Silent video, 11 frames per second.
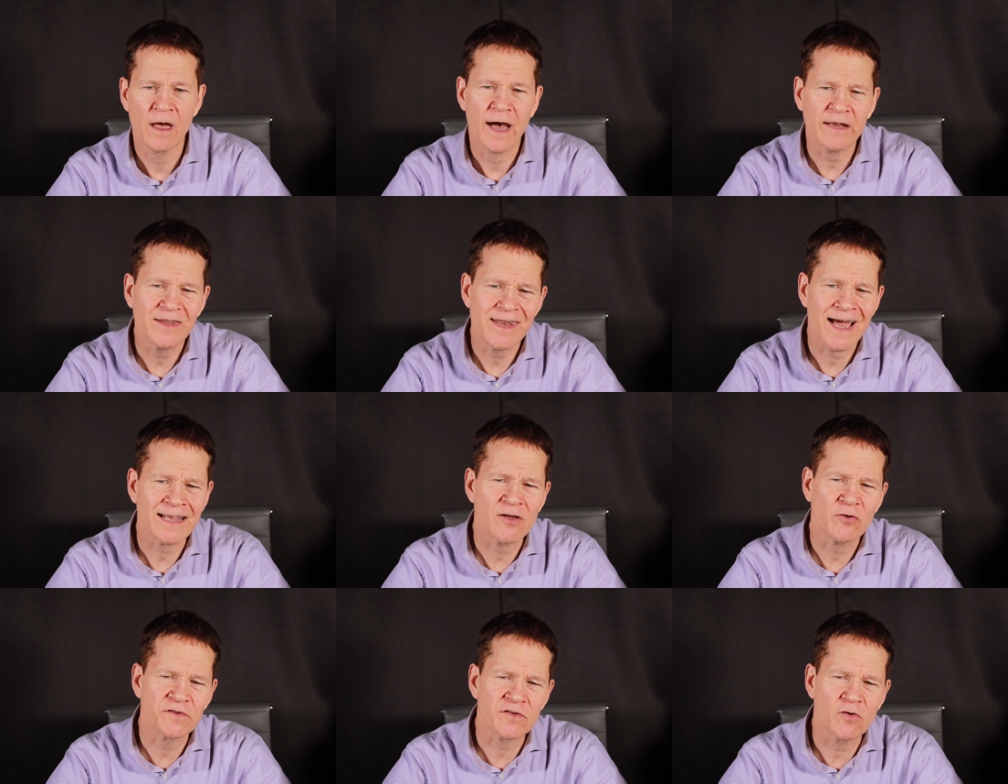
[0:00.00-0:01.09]
I did not go
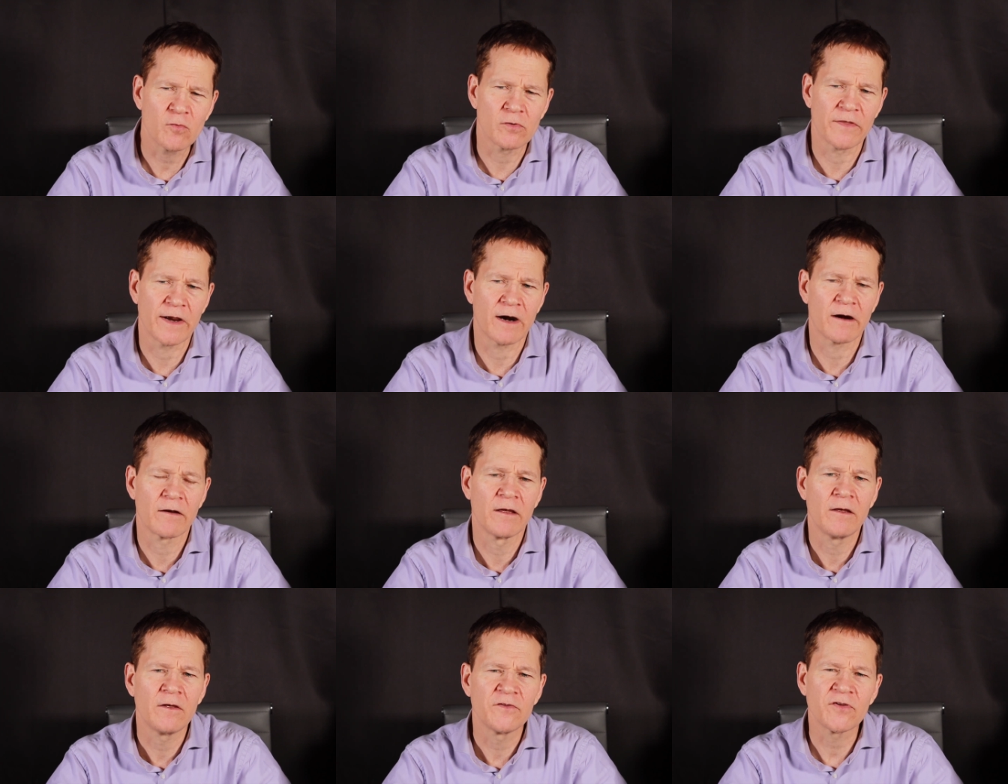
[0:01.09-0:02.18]
to school there,
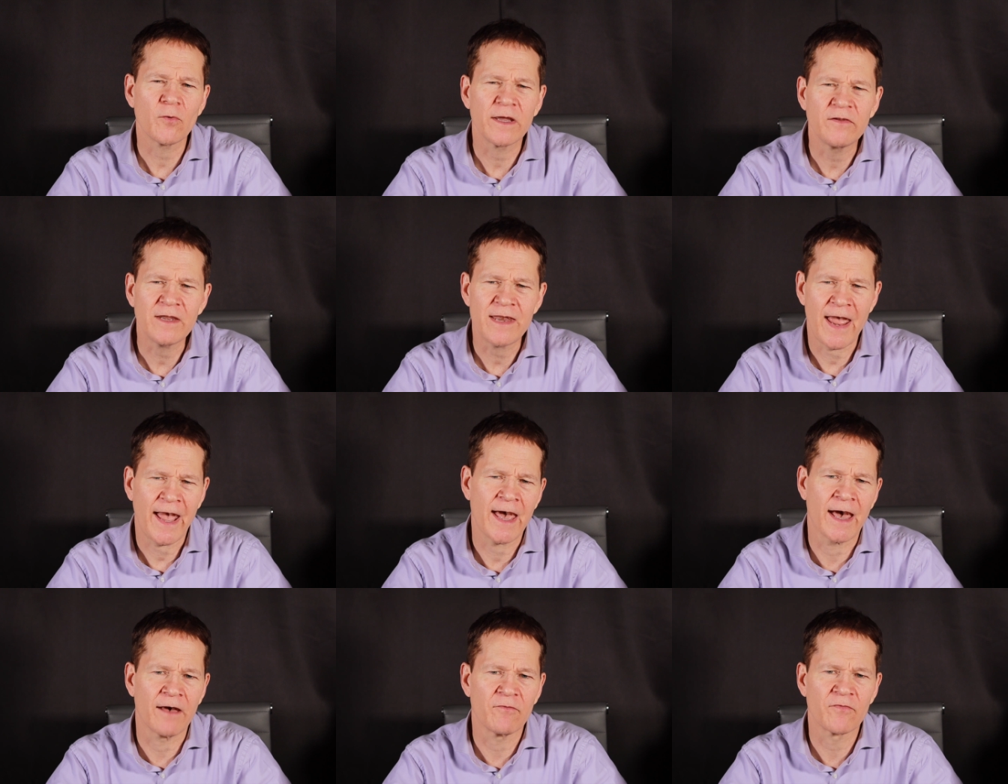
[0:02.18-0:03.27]
so I didn't
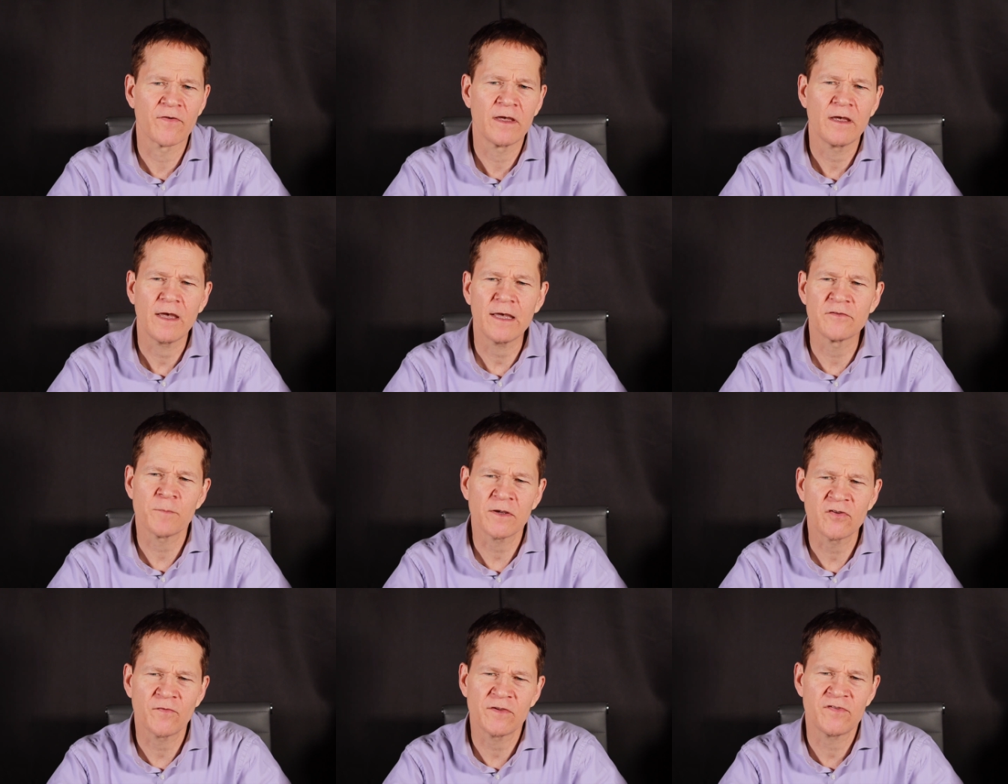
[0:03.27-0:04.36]
have as
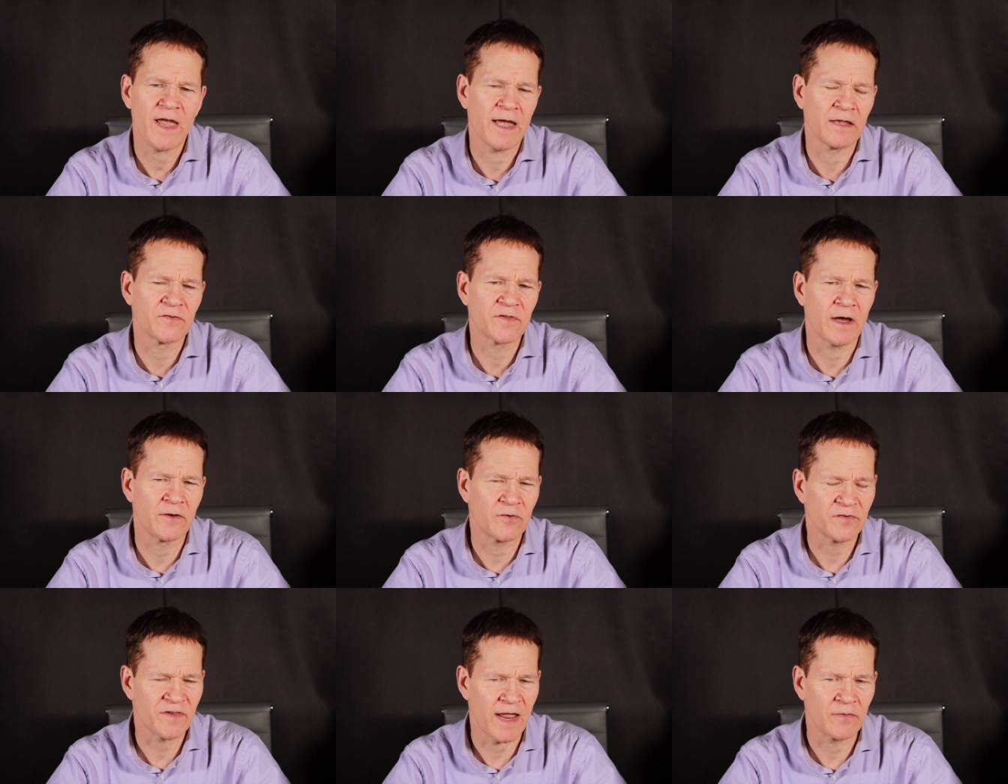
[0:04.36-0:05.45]
much of a chance to
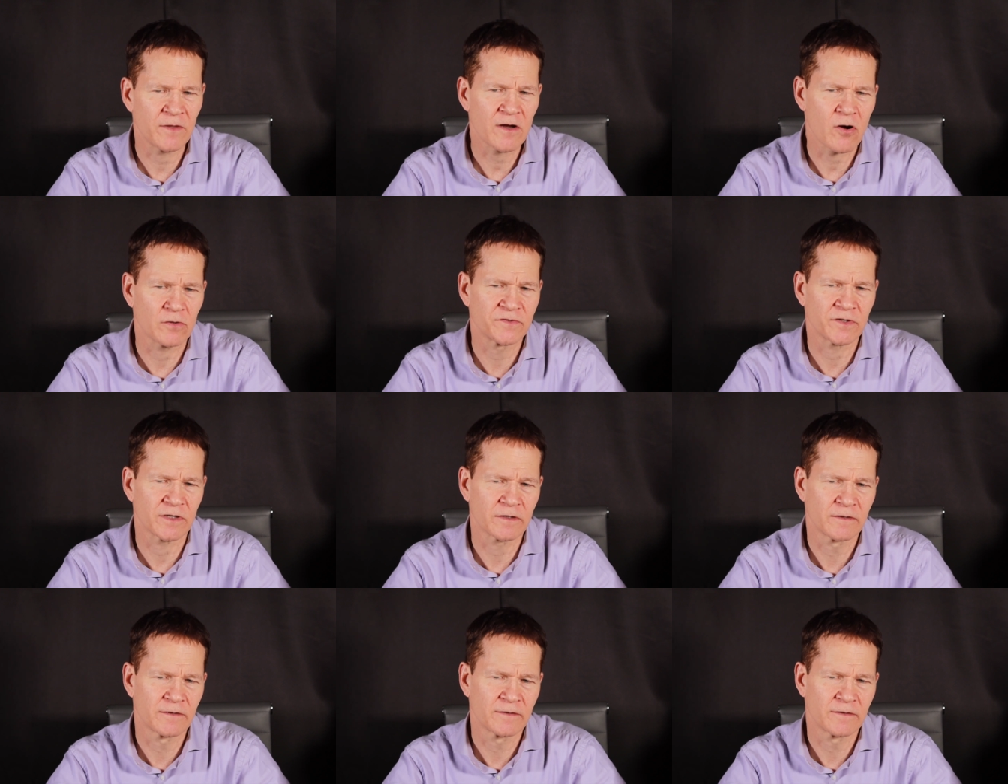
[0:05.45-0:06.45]
understand the culture